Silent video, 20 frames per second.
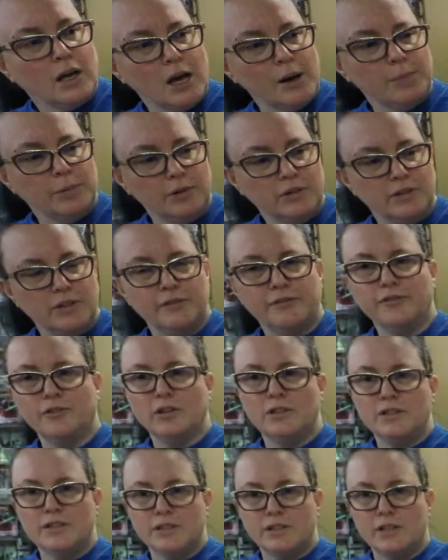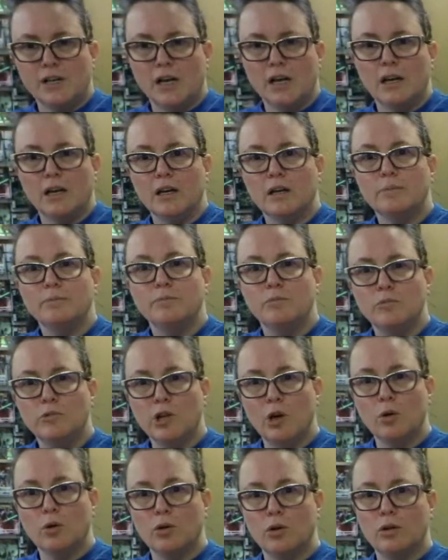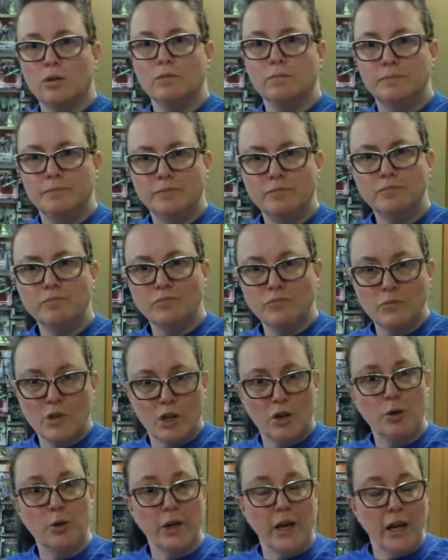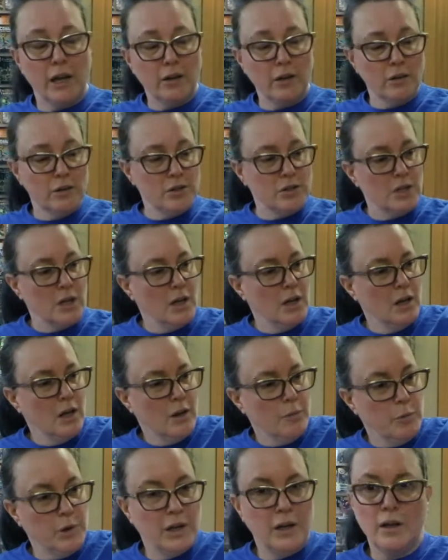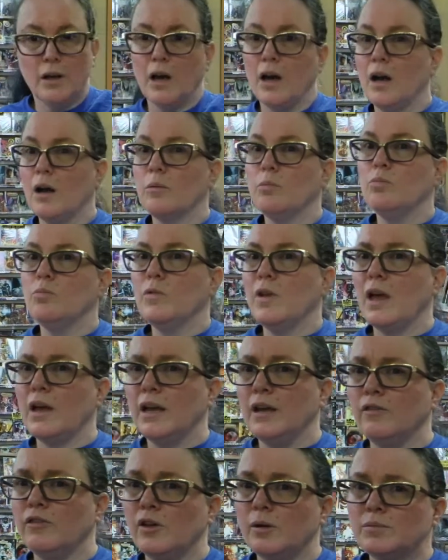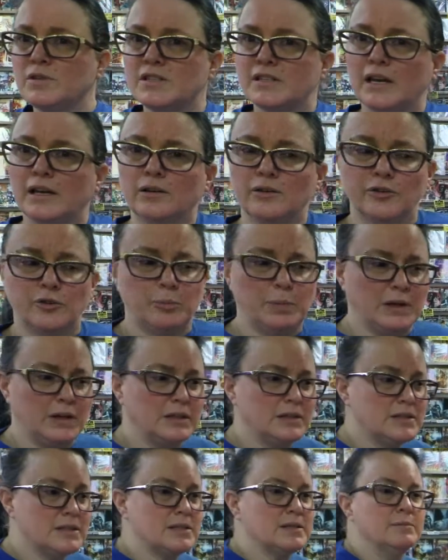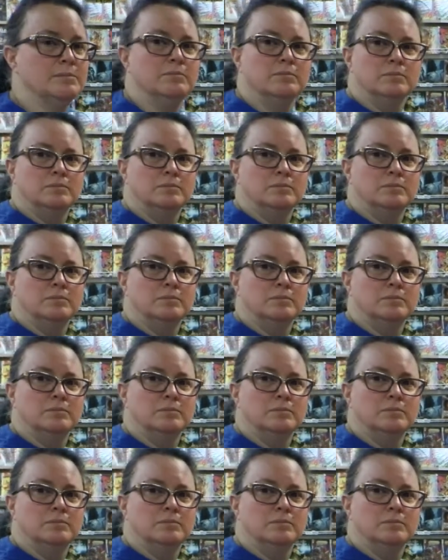couple of different local creators. We give them sale space.